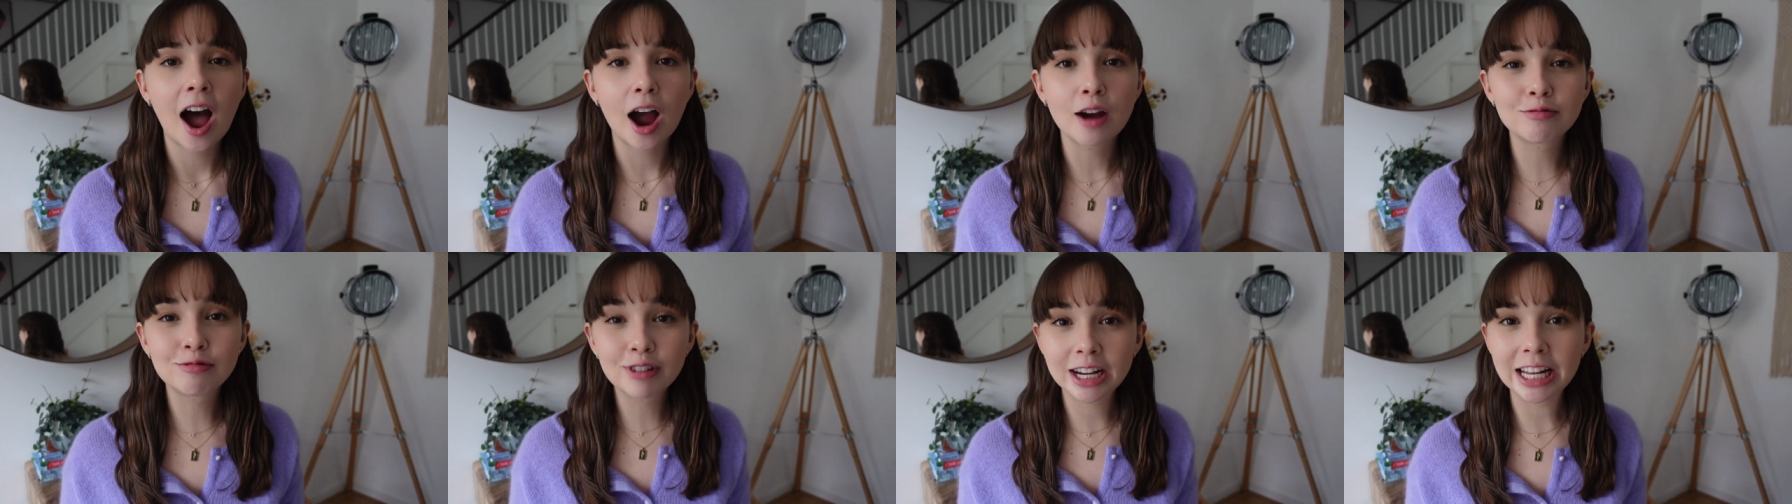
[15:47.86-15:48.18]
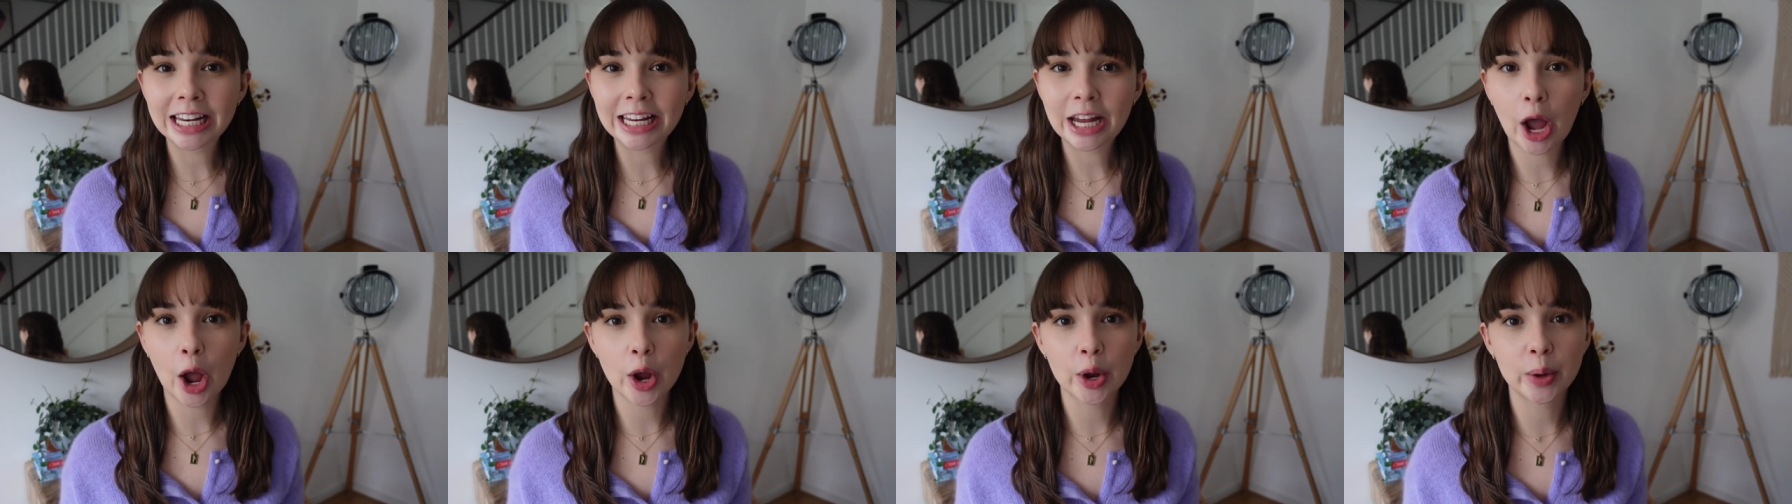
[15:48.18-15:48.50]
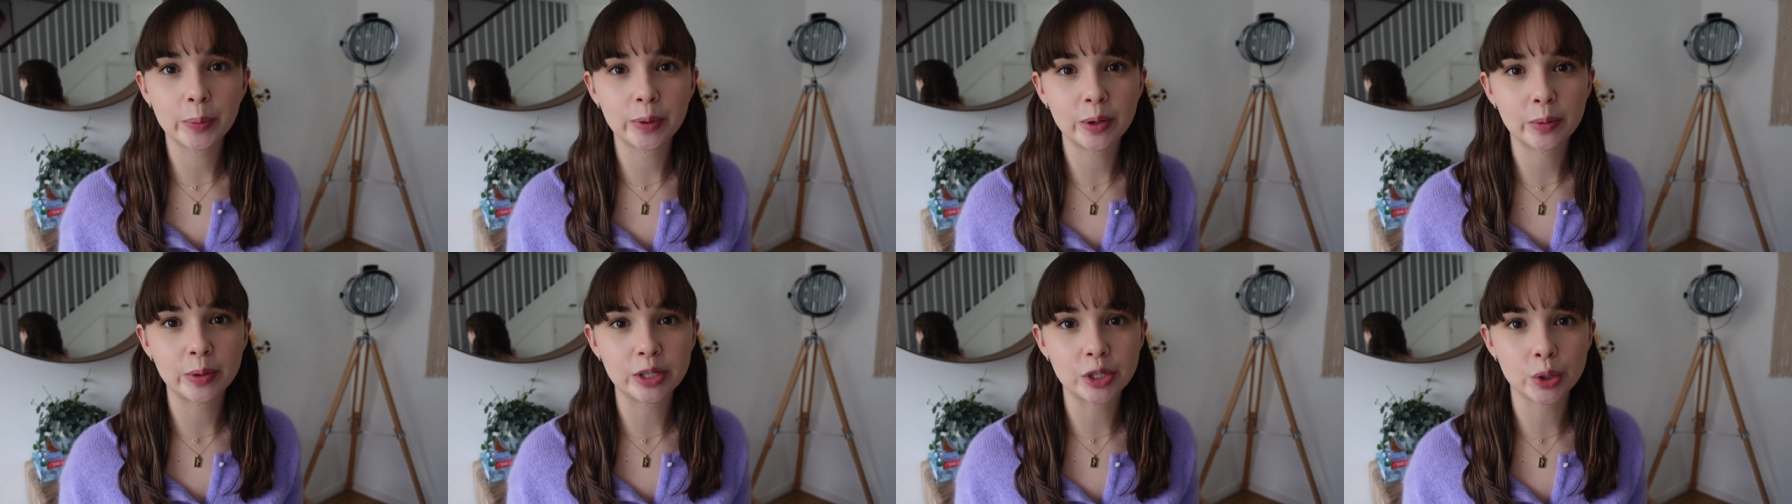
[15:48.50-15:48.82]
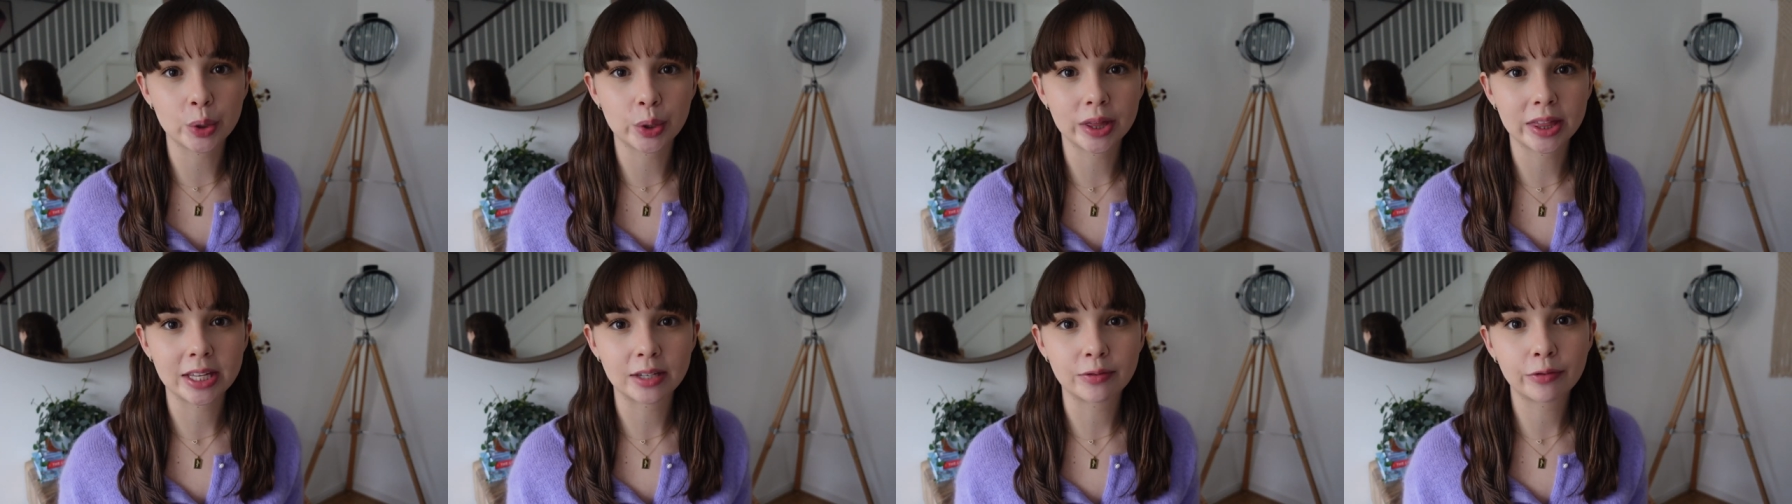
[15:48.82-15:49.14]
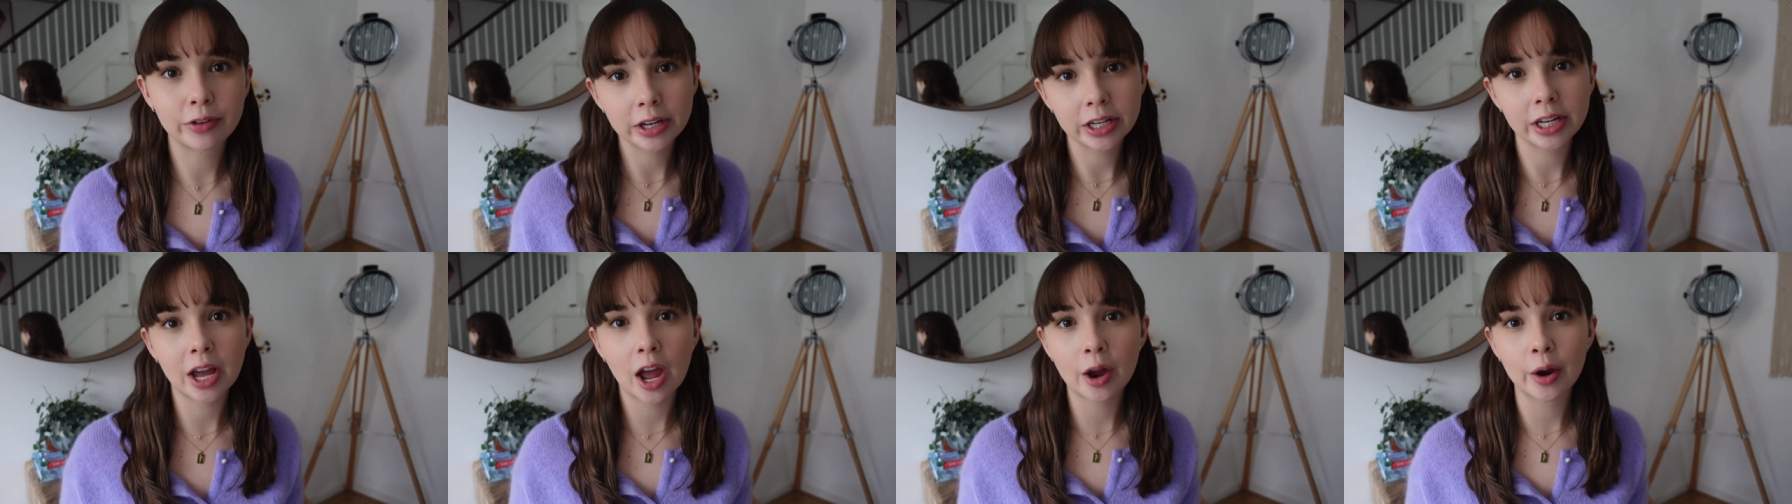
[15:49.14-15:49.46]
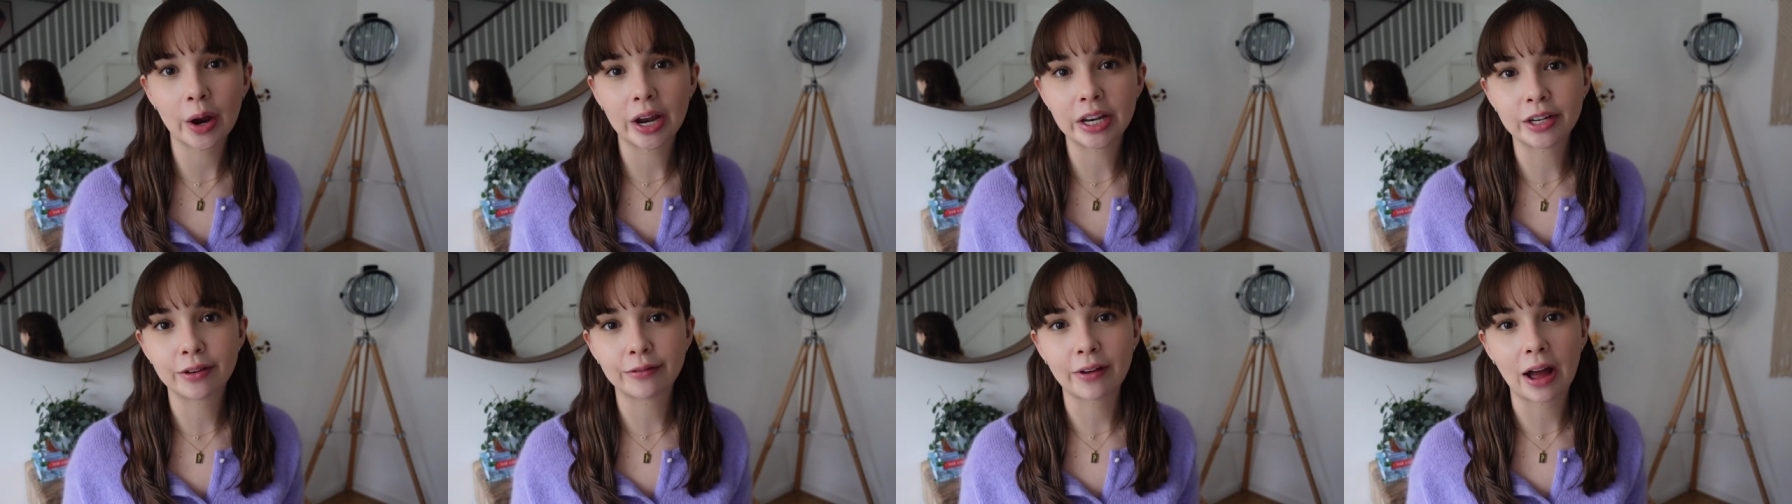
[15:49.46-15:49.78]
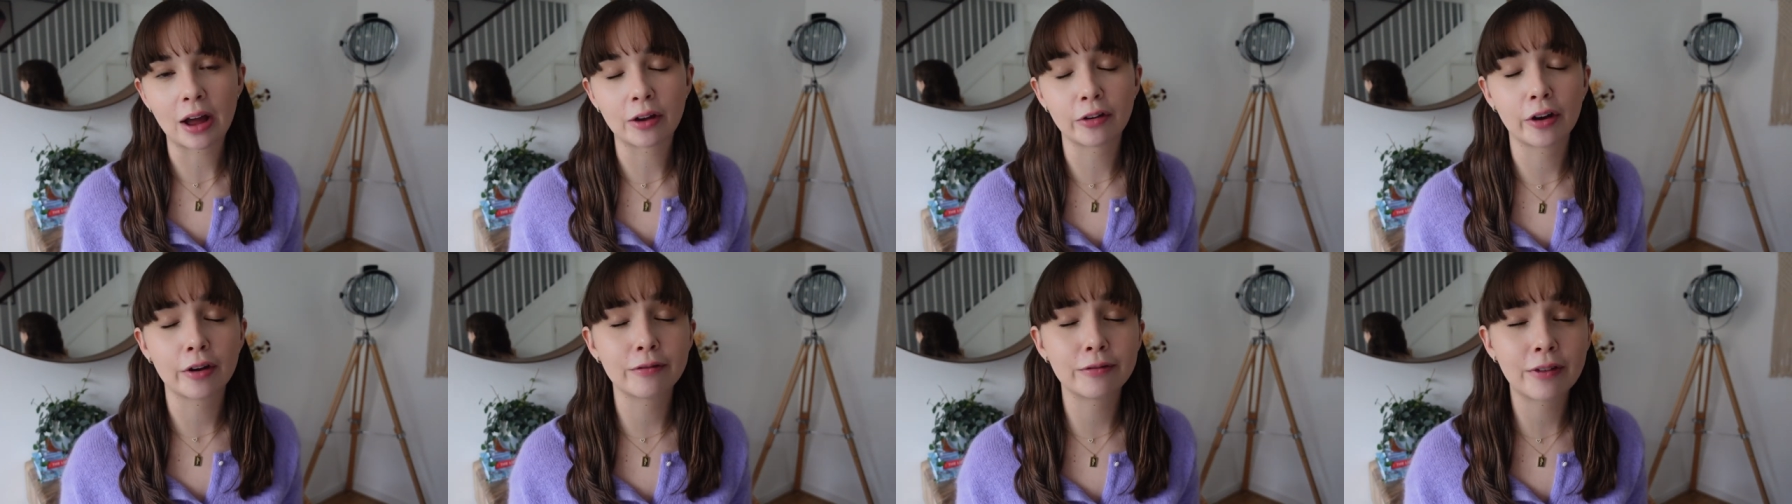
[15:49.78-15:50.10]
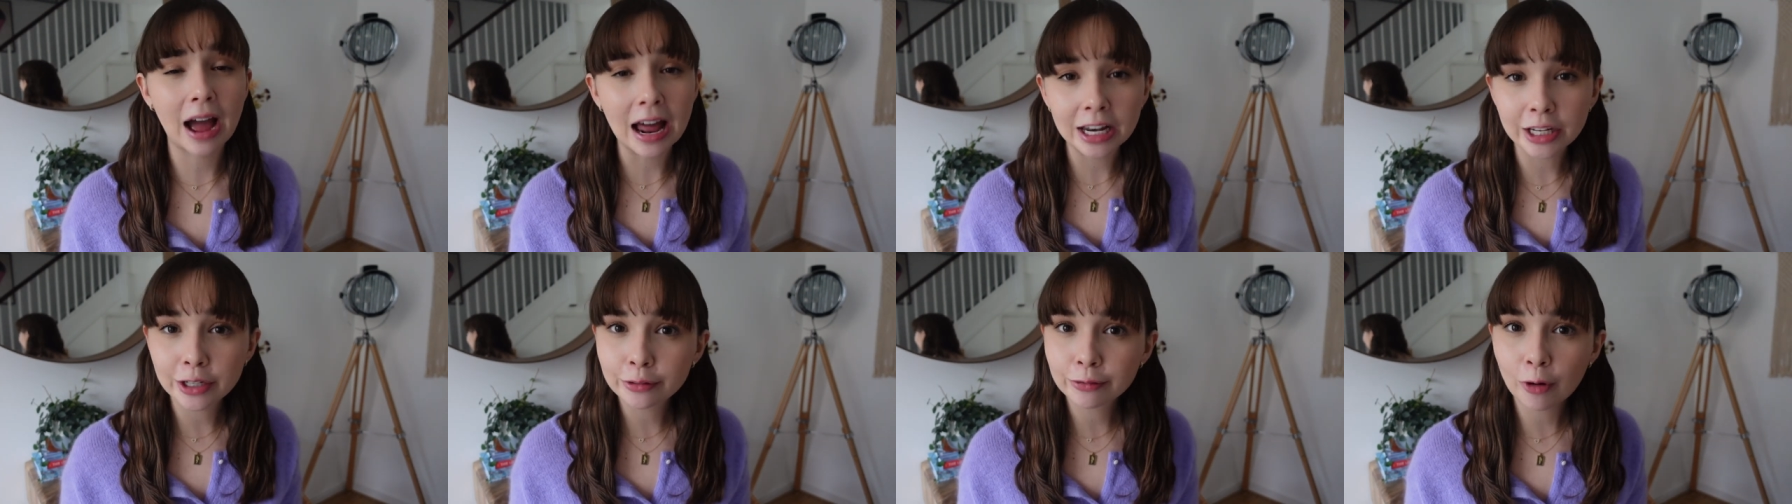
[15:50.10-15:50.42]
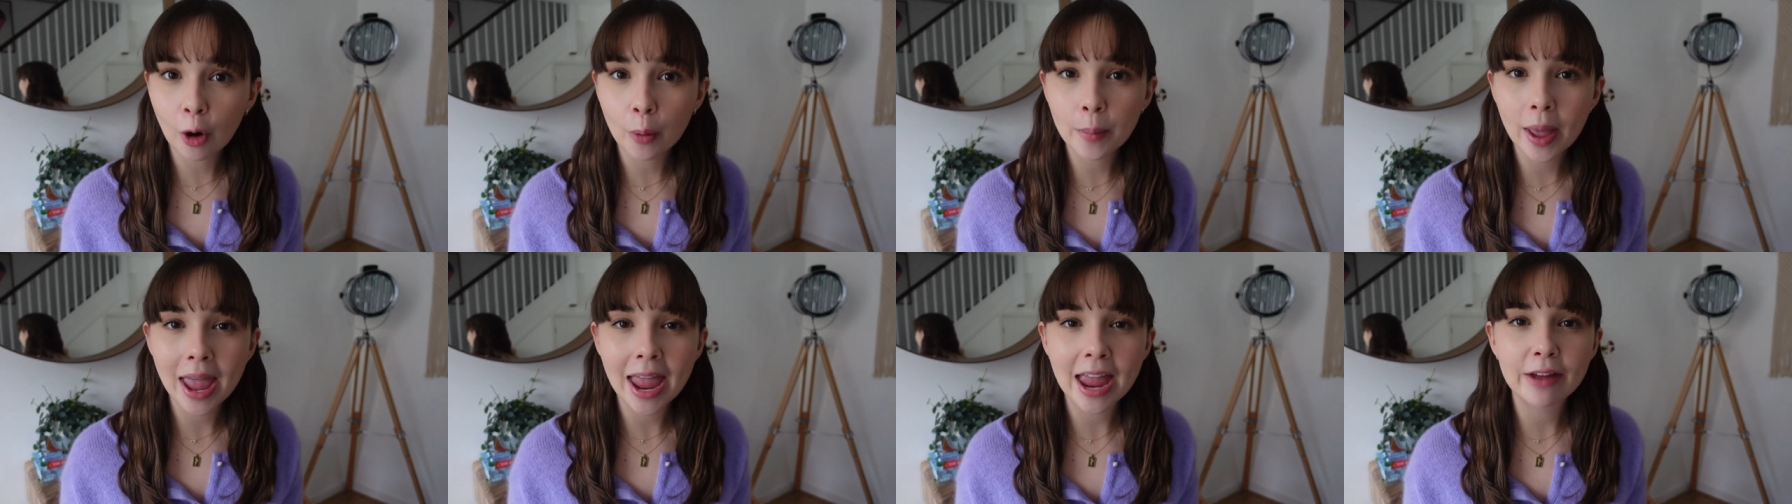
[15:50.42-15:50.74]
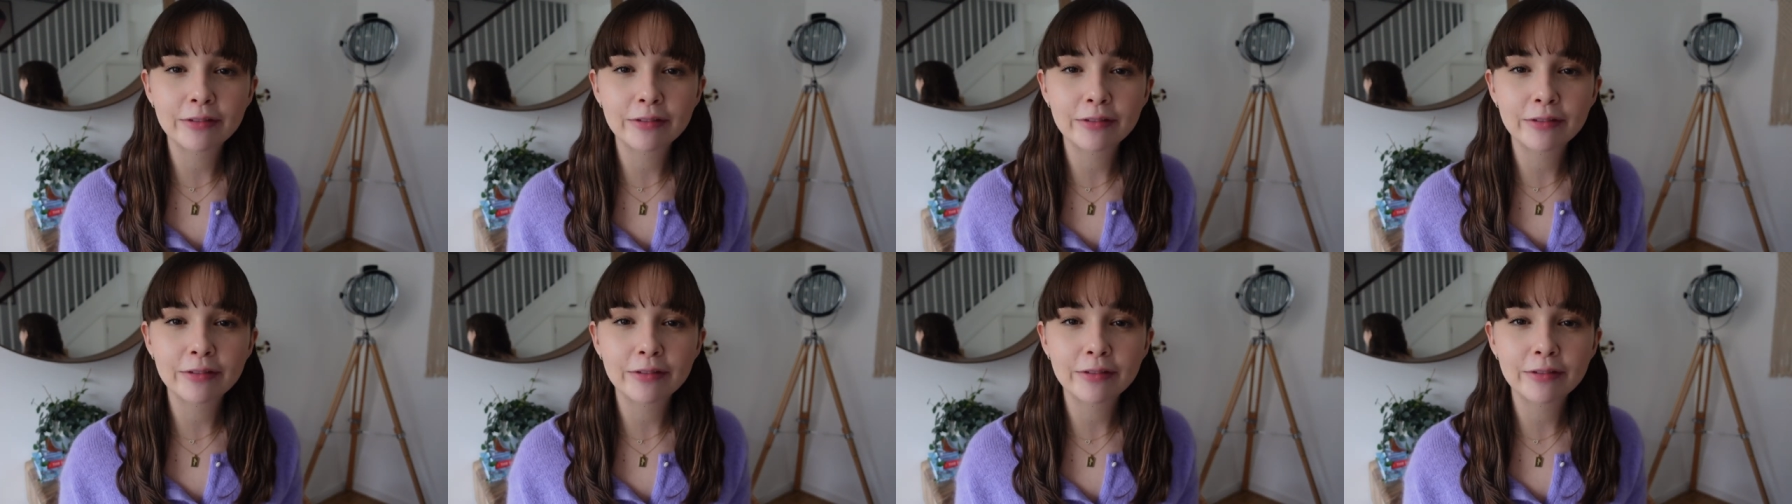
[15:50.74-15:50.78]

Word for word: I really hope you enjoyed this video and you found value from it.